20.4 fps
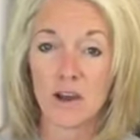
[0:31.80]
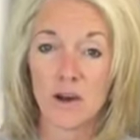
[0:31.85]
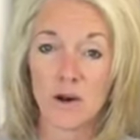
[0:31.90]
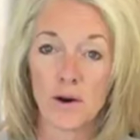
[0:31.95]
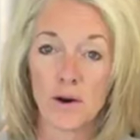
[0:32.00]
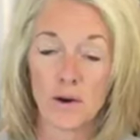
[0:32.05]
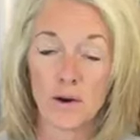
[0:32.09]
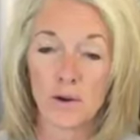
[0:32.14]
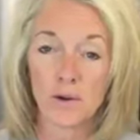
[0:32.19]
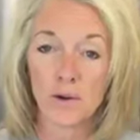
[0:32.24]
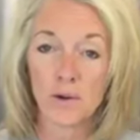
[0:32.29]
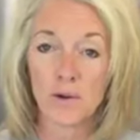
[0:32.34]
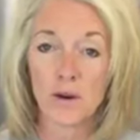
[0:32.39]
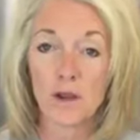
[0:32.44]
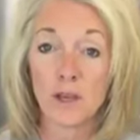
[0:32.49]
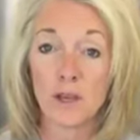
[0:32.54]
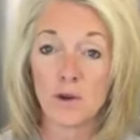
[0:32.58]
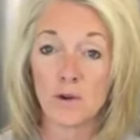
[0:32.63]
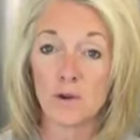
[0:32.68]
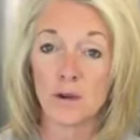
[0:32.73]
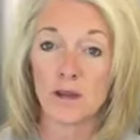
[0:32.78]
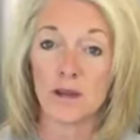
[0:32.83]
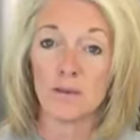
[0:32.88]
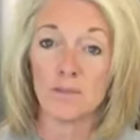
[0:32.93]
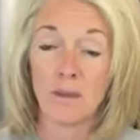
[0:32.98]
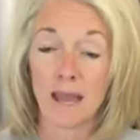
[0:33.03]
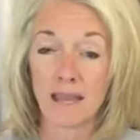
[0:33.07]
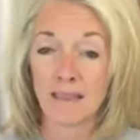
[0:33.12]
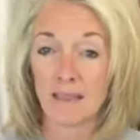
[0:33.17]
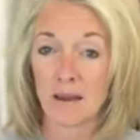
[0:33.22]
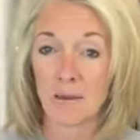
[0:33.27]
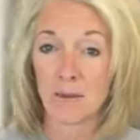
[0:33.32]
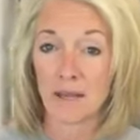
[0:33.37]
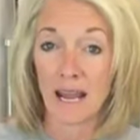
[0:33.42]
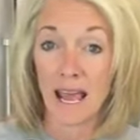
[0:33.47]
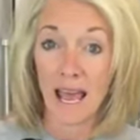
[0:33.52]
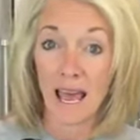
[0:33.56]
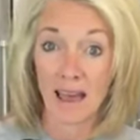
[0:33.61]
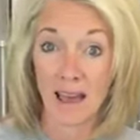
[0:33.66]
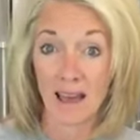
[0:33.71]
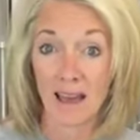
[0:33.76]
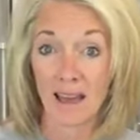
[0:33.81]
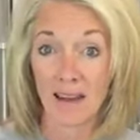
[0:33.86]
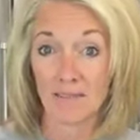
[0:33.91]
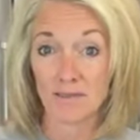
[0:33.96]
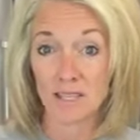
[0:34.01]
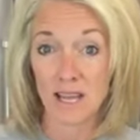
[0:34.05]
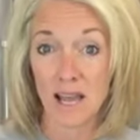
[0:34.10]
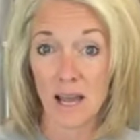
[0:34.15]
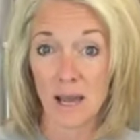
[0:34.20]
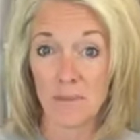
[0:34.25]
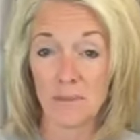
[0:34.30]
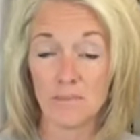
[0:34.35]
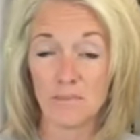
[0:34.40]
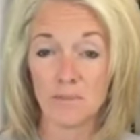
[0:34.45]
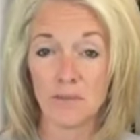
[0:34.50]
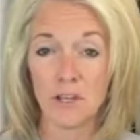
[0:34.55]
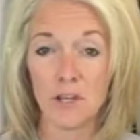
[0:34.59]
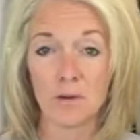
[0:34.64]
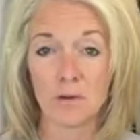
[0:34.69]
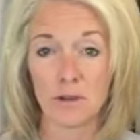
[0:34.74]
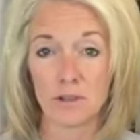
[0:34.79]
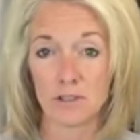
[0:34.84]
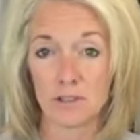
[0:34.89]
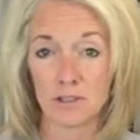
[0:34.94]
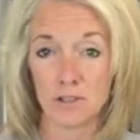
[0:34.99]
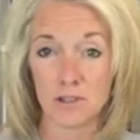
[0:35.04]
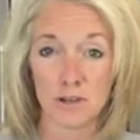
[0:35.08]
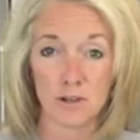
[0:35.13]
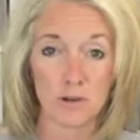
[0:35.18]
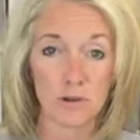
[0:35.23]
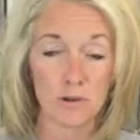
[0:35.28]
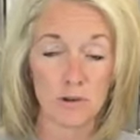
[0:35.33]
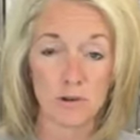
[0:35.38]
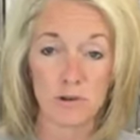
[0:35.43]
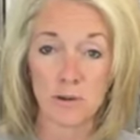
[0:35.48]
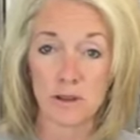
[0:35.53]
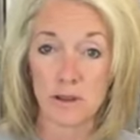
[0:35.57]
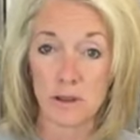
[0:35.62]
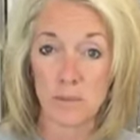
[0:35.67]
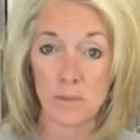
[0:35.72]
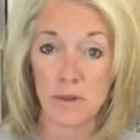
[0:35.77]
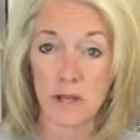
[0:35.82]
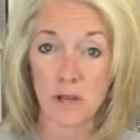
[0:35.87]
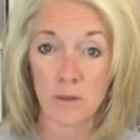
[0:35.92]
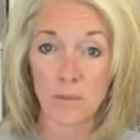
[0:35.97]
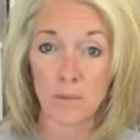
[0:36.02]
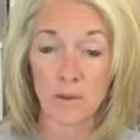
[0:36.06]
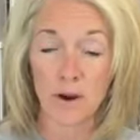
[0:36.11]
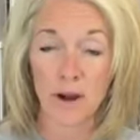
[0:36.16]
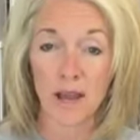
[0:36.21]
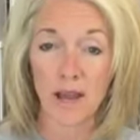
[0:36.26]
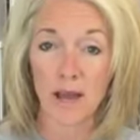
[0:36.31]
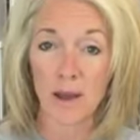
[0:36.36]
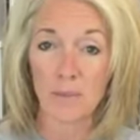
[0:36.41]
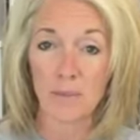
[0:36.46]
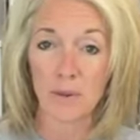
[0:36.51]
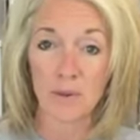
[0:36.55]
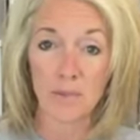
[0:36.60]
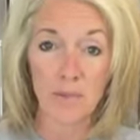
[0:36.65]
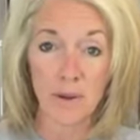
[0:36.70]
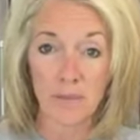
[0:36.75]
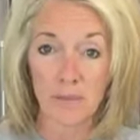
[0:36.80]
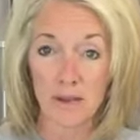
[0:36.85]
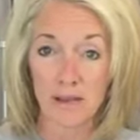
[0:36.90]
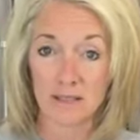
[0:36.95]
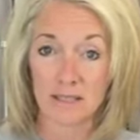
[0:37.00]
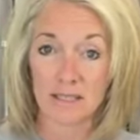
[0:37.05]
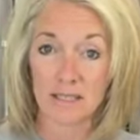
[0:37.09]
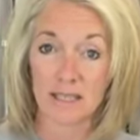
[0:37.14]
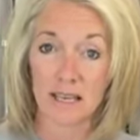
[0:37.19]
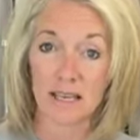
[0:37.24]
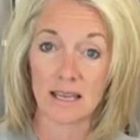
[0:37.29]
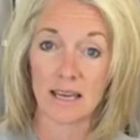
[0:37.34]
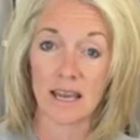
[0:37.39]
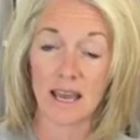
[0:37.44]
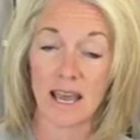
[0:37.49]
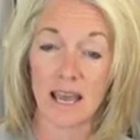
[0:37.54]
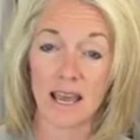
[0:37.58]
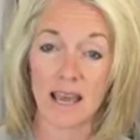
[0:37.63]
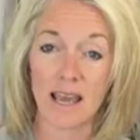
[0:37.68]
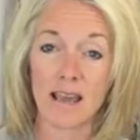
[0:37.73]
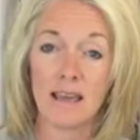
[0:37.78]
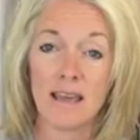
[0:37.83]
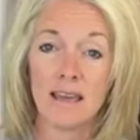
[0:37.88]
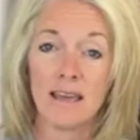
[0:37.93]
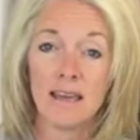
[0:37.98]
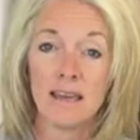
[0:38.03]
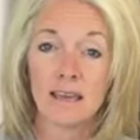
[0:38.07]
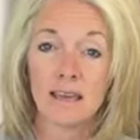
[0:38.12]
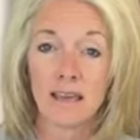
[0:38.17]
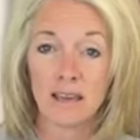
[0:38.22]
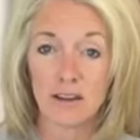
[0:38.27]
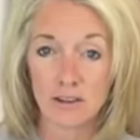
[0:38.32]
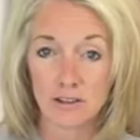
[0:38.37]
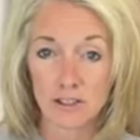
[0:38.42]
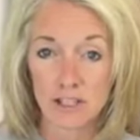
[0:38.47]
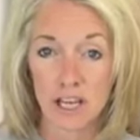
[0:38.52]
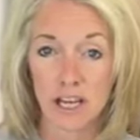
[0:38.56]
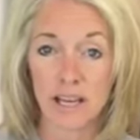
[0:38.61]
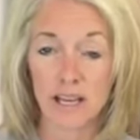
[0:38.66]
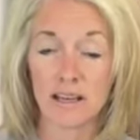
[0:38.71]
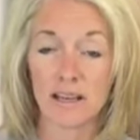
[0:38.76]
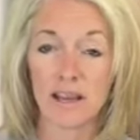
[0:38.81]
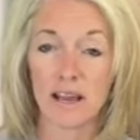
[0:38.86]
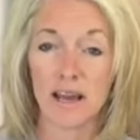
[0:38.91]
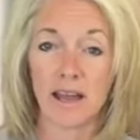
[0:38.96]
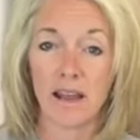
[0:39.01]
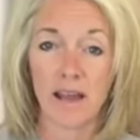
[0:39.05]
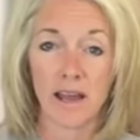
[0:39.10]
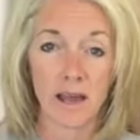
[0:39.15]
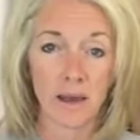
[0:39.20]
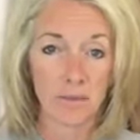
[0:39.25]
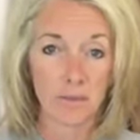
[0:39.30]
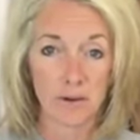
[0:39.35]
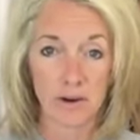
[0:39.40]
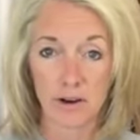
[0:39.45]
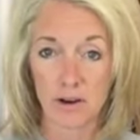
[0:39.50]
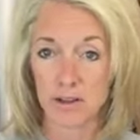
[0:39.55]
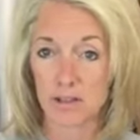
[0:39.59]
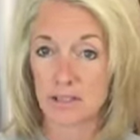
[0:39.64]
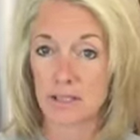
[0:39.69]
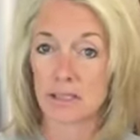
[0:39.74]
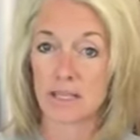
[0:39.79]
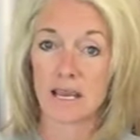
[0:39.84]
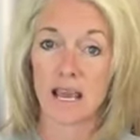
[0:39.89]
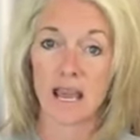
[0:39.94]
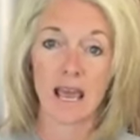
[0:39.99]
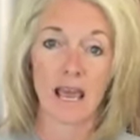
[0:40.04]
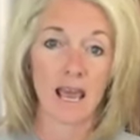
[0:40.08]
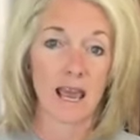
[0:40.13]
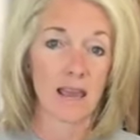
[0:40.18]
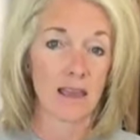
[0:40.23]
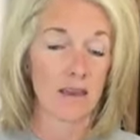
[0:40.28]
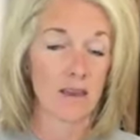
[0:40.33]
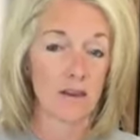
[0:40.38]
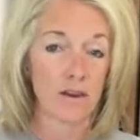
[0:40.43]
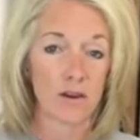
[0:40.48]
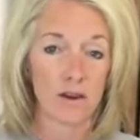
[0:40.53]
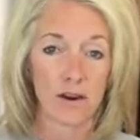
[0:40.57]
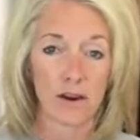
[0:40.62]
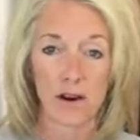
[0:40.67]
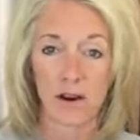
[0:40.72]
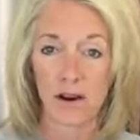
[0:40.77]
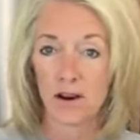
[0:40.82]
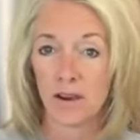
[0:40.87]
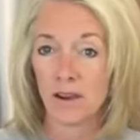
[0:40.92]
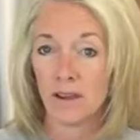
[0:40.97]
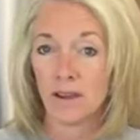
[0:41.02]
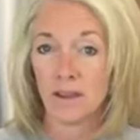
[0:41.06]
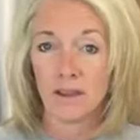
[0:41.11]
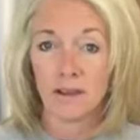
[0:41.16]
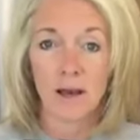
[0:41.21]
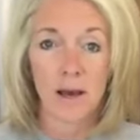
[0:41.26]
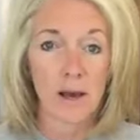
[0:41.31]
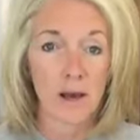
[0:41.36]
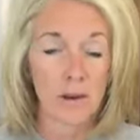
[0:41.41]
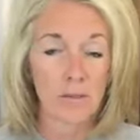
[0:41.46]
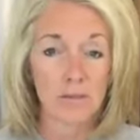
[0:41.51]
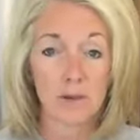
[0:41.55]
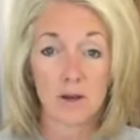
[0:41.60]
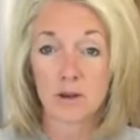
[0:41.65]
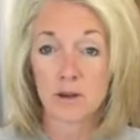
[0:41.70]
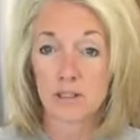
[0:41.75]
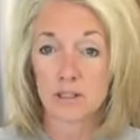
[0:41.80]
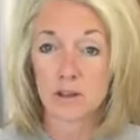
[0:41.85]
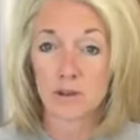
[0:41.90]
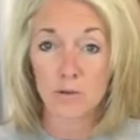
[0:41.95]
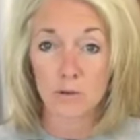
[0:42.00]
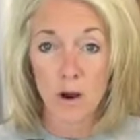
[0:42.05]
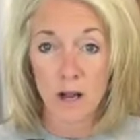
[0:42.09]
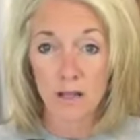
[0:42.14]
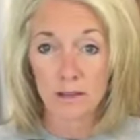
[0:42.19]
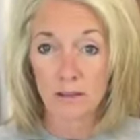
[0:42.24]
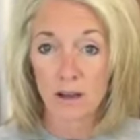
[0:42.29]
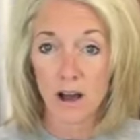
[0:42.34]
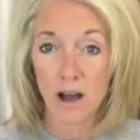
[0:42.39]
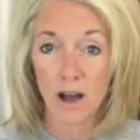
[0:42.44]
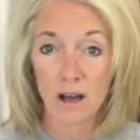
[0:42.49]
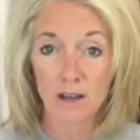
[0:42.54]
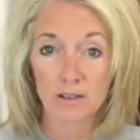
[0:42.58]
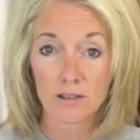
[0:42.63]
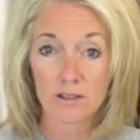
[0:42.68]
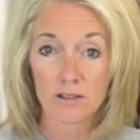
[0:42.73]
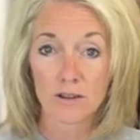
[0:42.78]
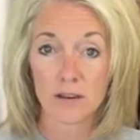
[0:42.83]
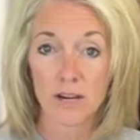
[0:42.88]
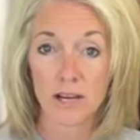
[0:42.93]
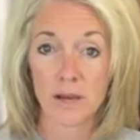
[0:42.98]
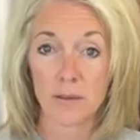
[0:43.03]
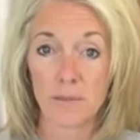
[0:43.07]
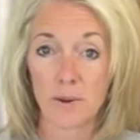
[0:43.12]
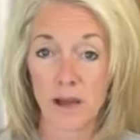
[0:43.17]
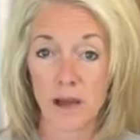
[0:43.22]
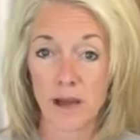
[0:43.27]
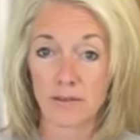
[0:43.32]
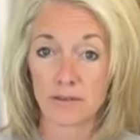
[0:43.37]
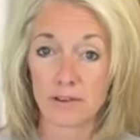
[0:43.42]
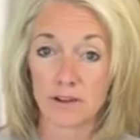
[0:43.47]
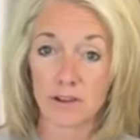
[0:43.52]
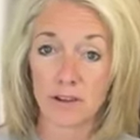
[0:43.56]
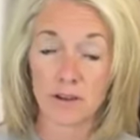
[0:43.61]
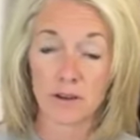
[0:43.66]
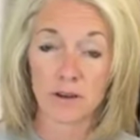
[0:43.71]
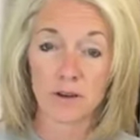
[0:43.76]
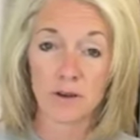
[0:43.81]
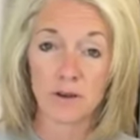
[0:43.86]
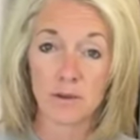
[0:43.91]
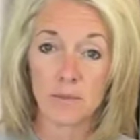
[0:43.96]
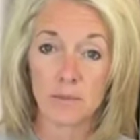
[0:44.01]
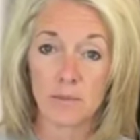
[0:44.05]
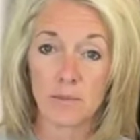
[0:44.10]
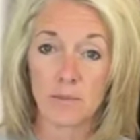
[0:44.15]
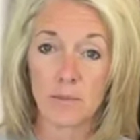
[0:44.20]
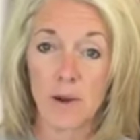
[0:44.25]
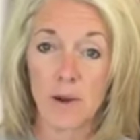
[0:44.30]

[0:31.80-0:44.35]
So you can make them ahead of time. You can do the meal prep maybe on Sunday, get your chicken cut up, your steak, you could do wild caught shrimp after the